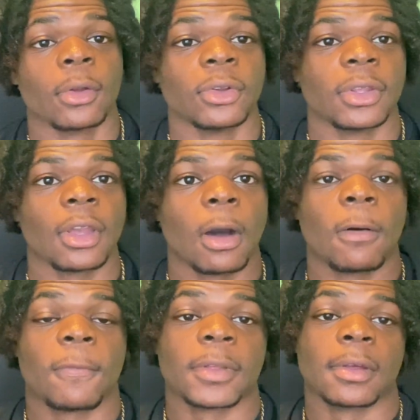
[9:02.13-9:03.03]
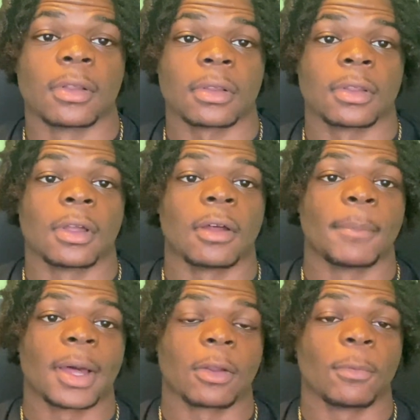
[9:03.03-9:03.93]
do y'all feel
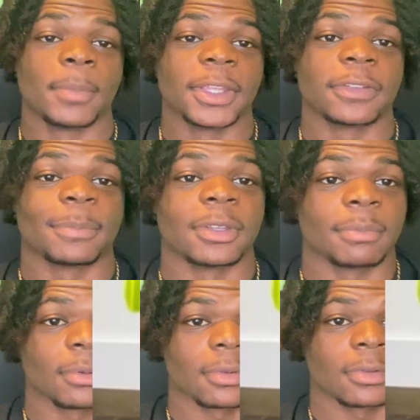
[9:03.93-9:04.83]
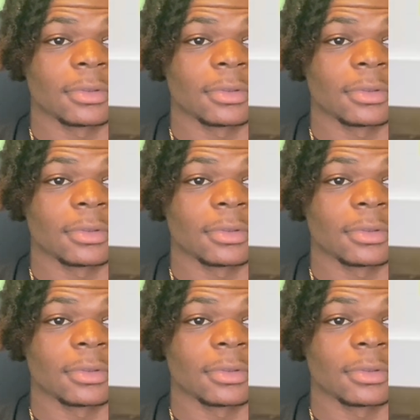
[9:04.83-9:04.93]
about obese people